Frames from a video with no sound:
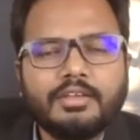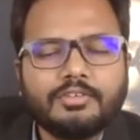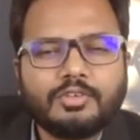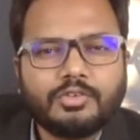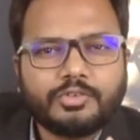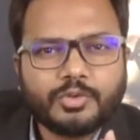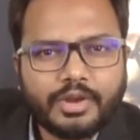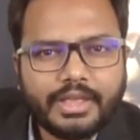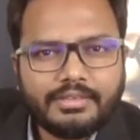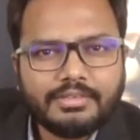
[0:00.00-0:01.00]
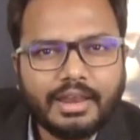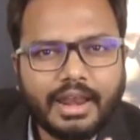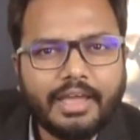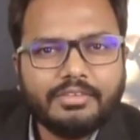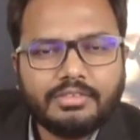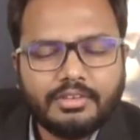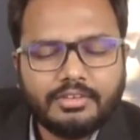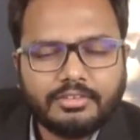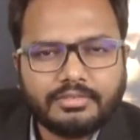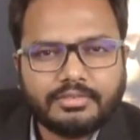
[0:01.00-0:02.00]
So today's live
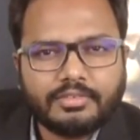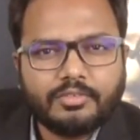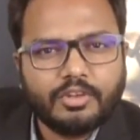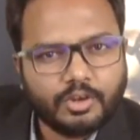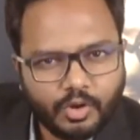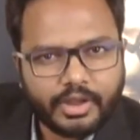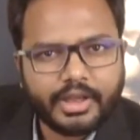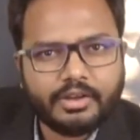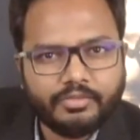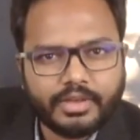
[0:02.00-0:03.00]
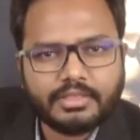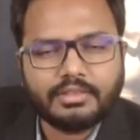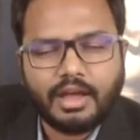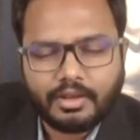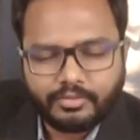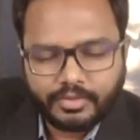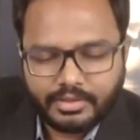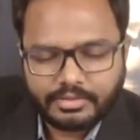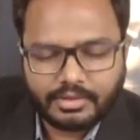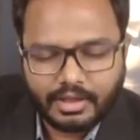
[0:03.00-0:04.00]
session, we'll go ahead with our
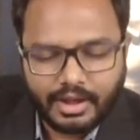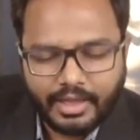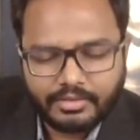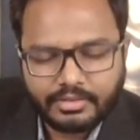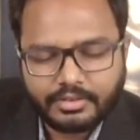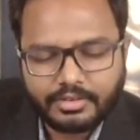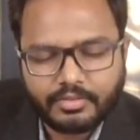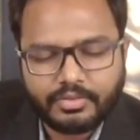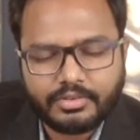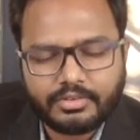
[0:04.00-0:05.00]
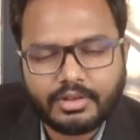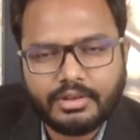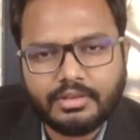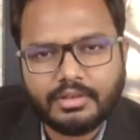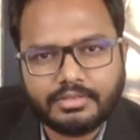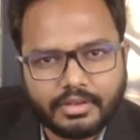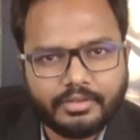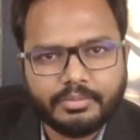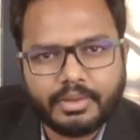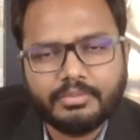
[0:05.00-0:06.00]
first live session officially, our
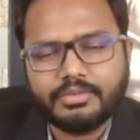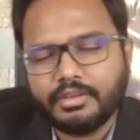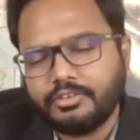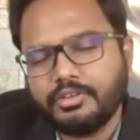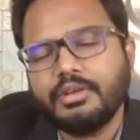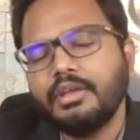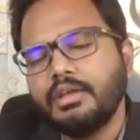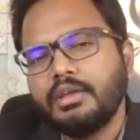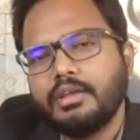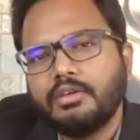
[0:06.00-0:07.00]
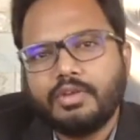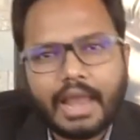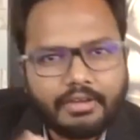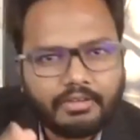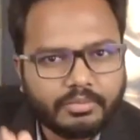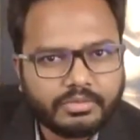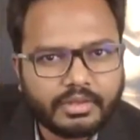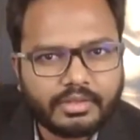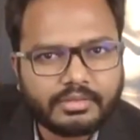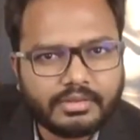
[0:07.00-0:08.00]
7 p.m. session. We'll have
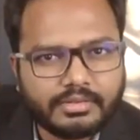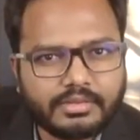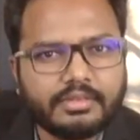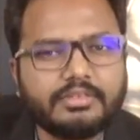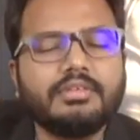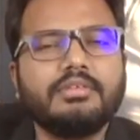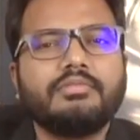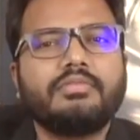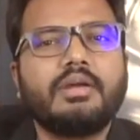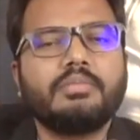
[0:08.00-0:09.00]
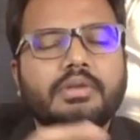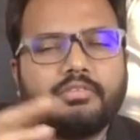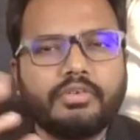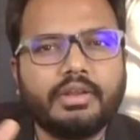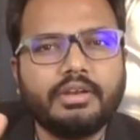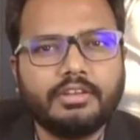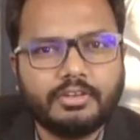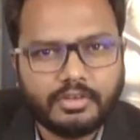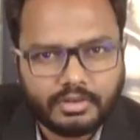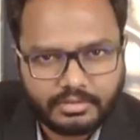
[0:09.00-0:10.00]
MCQs discussion from different
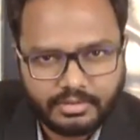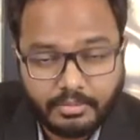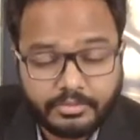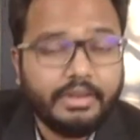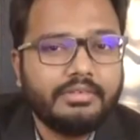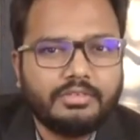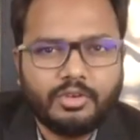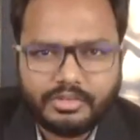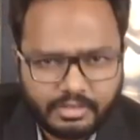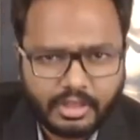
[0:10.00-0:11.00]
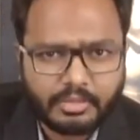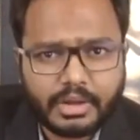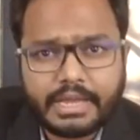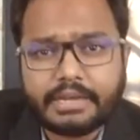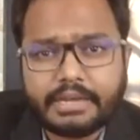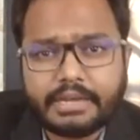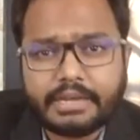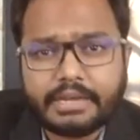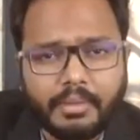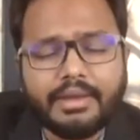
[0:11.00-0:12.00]
subjects, so it's cumulative
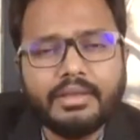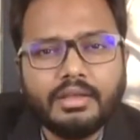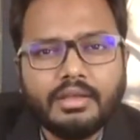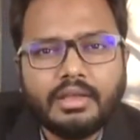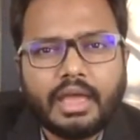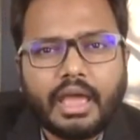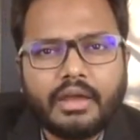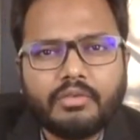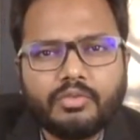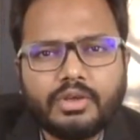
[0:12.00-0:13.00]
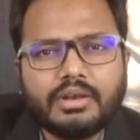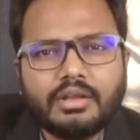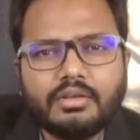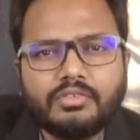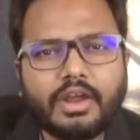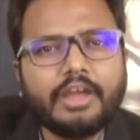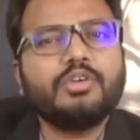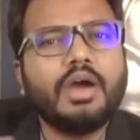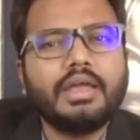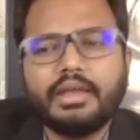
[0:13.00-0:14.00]
format, and we'll try
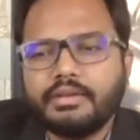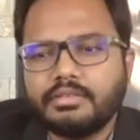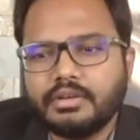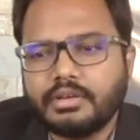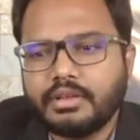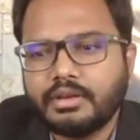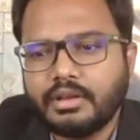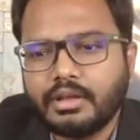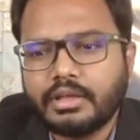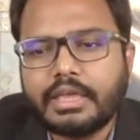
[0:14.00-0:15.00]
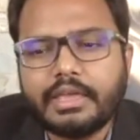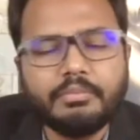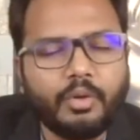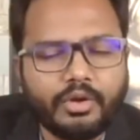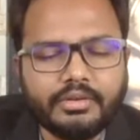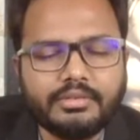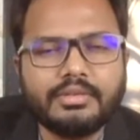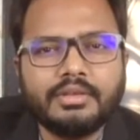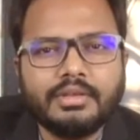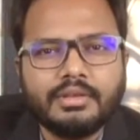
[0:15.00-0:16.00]
to highlight certain key
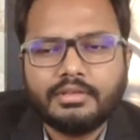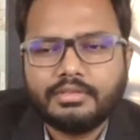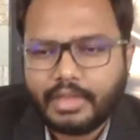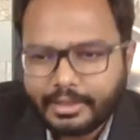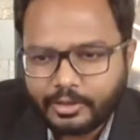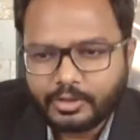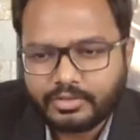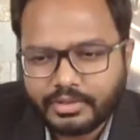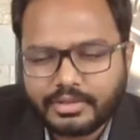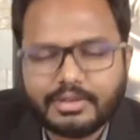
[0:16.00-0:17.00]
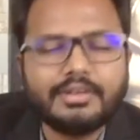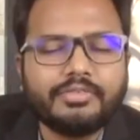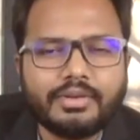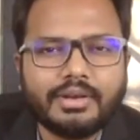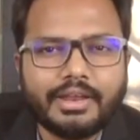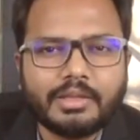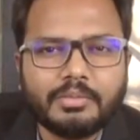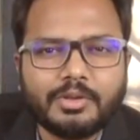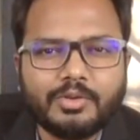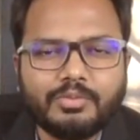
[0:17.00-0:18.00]
points. Thank you, Swadina, for
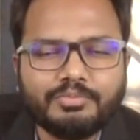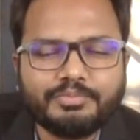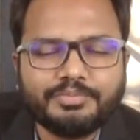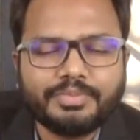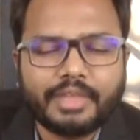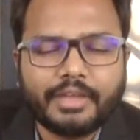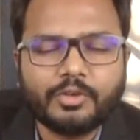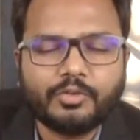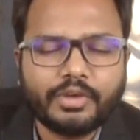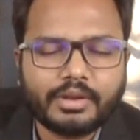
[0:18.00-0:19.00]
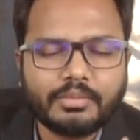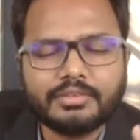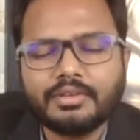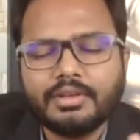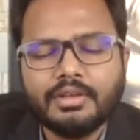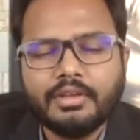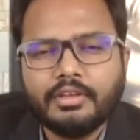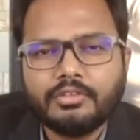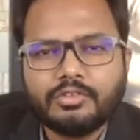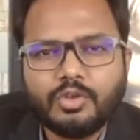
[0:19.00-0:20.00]
letting me know. Thank you very much.
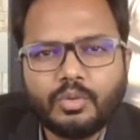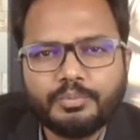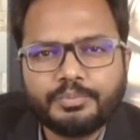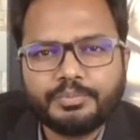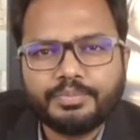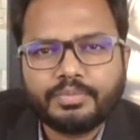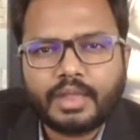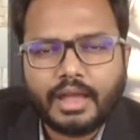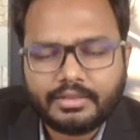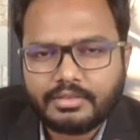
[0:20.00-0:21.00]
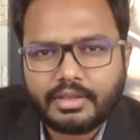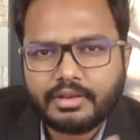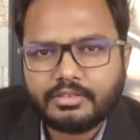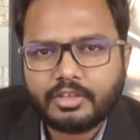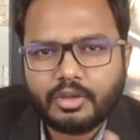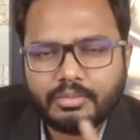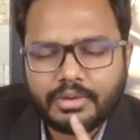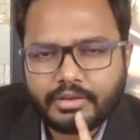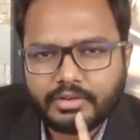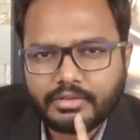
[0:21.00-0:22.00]
So, as I said, it's a
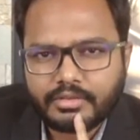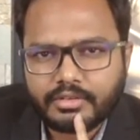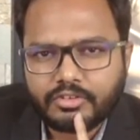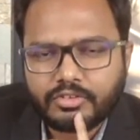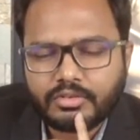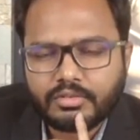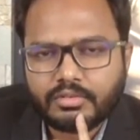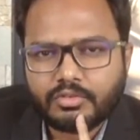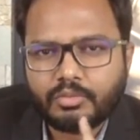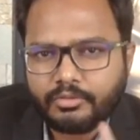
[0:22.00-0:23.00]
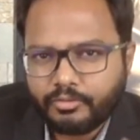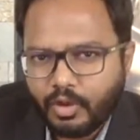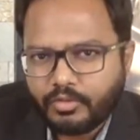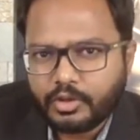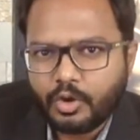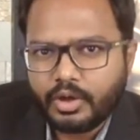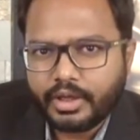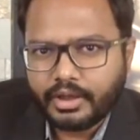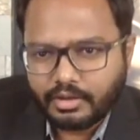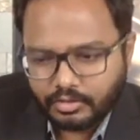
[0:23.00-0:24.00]
cumulative discussion. So before we
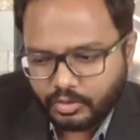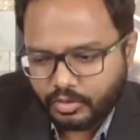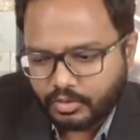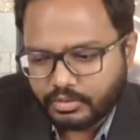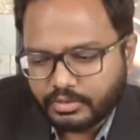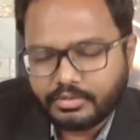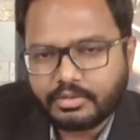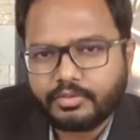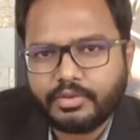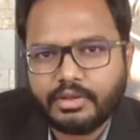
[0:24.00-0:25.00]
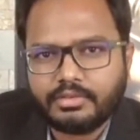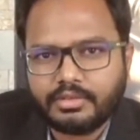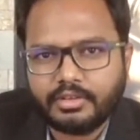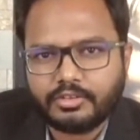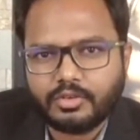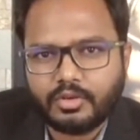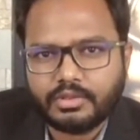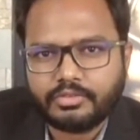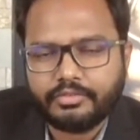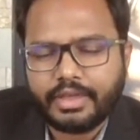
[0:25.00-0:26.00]
go ahead, so this is the first session
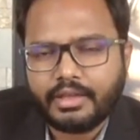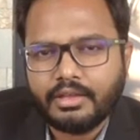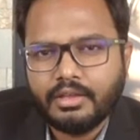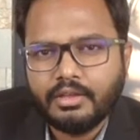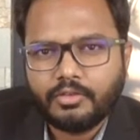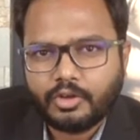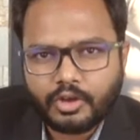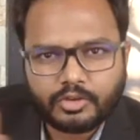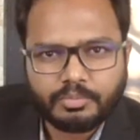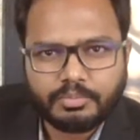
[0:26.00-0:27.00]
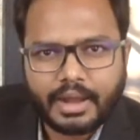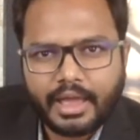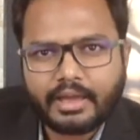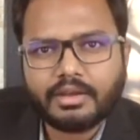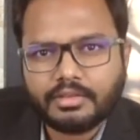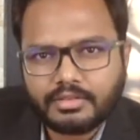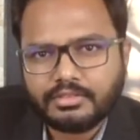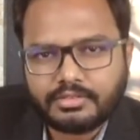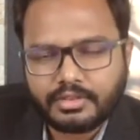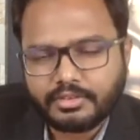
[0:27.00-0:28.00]
of this week. We're going to plan
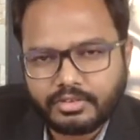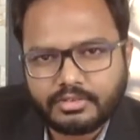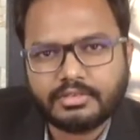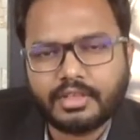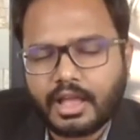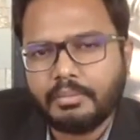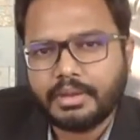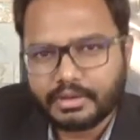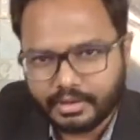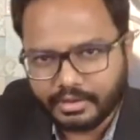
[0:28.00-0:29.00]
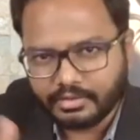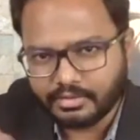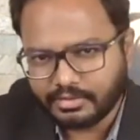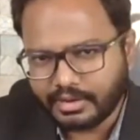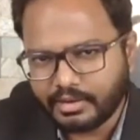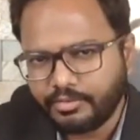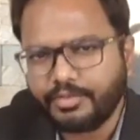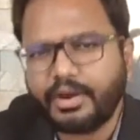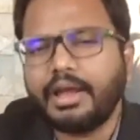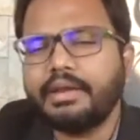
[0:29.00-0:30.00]
such sessions in the coming days till
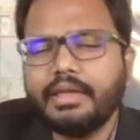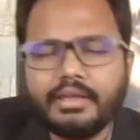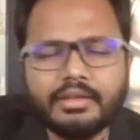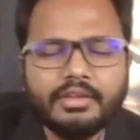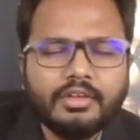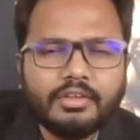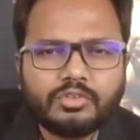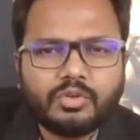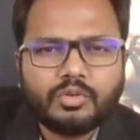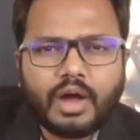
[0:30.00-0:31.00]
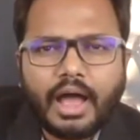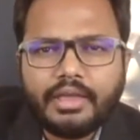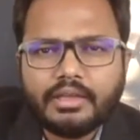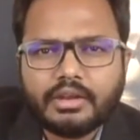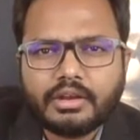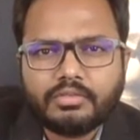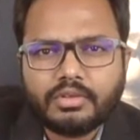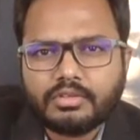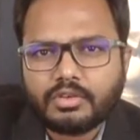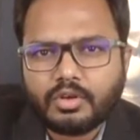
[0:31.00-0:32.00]
Friday. So I
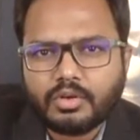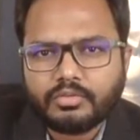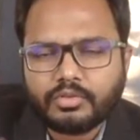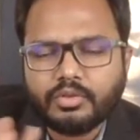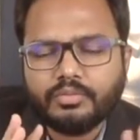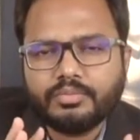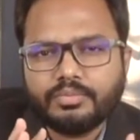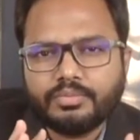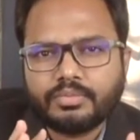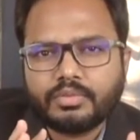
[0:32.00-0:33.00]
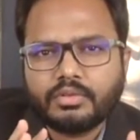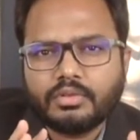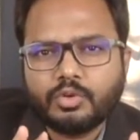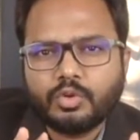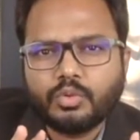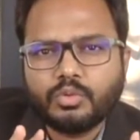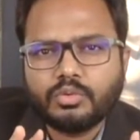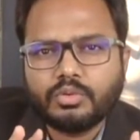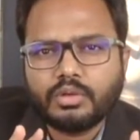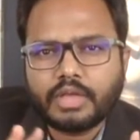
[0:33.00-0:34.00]
request all of you
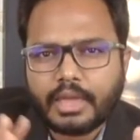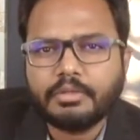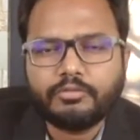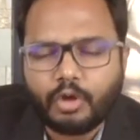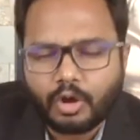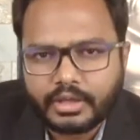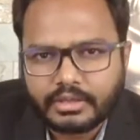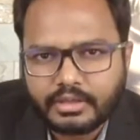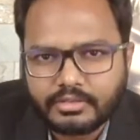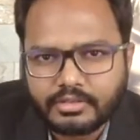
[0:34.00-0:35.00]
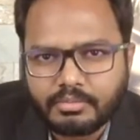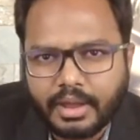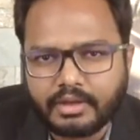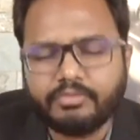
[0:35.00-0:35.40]
to keep the following things in mind.